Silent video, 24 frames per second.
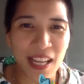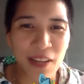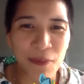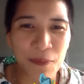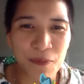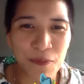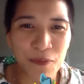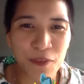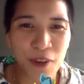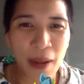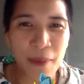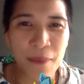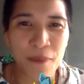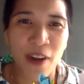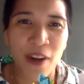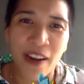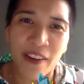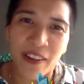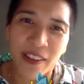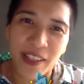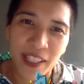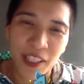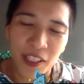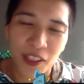I'm
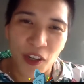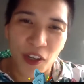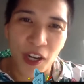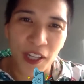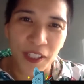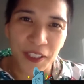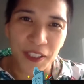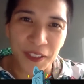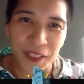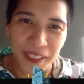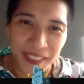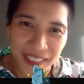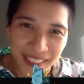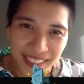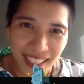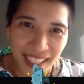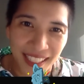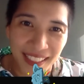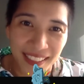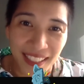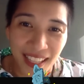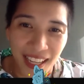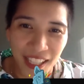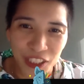very honored
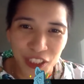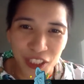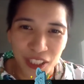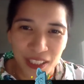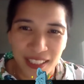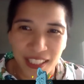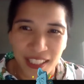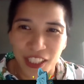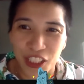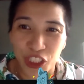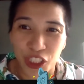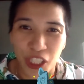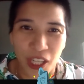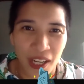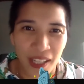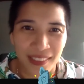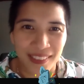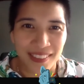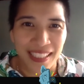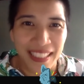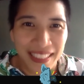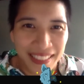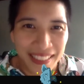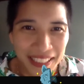and actually
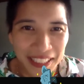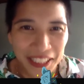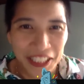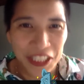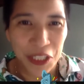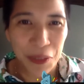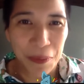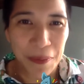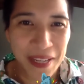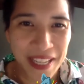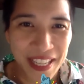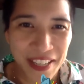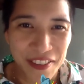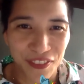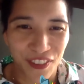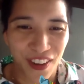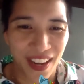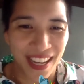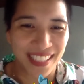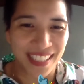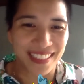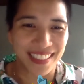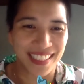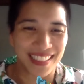shocked to be
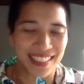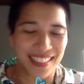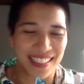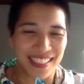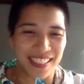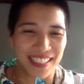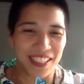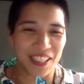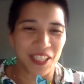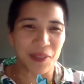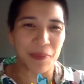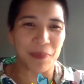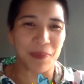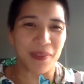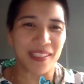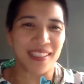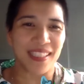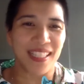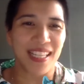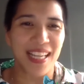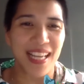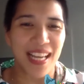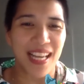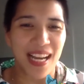invited here, but
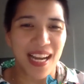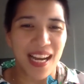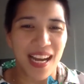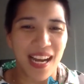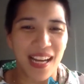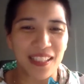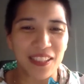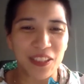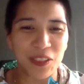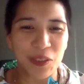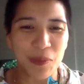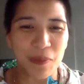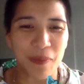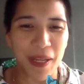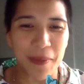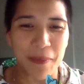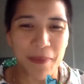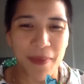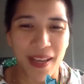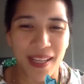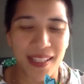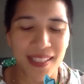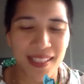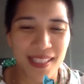I'll do my
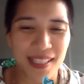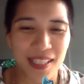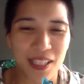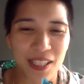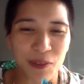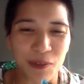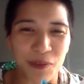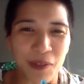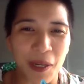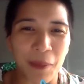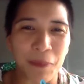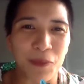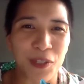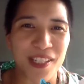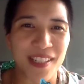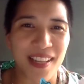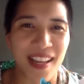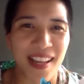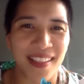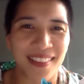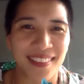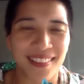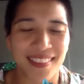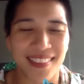best to
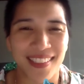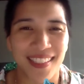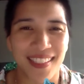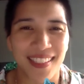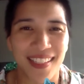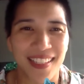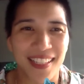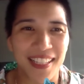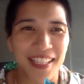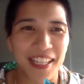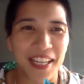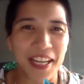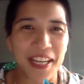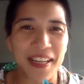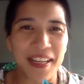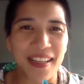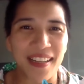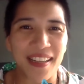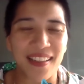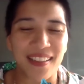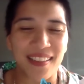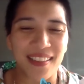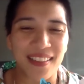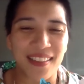represent
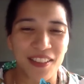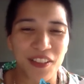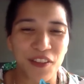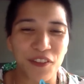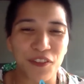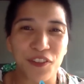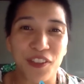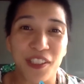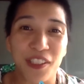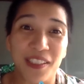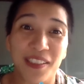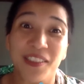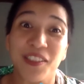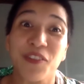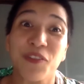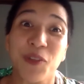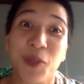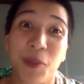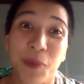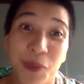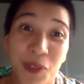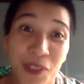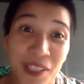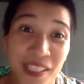the field of
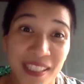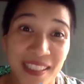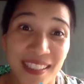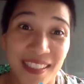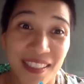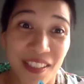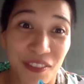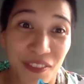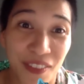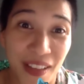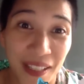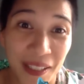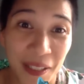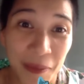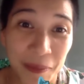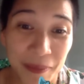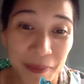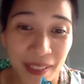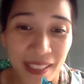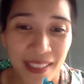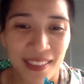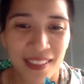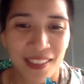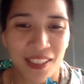community
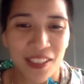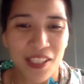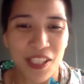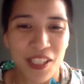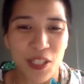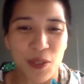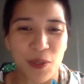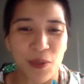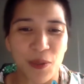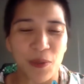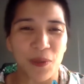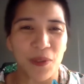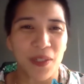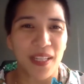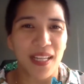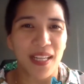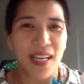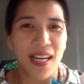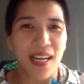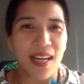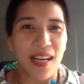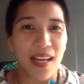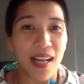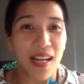development. So
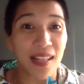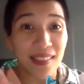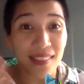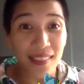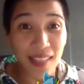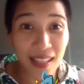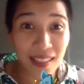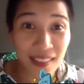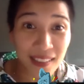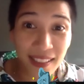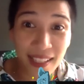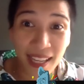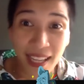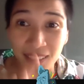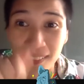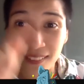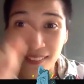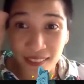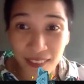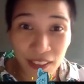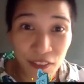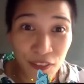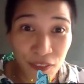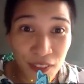I'll get
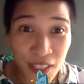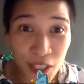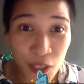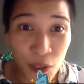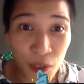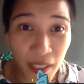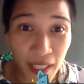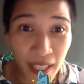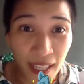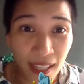if it's okay.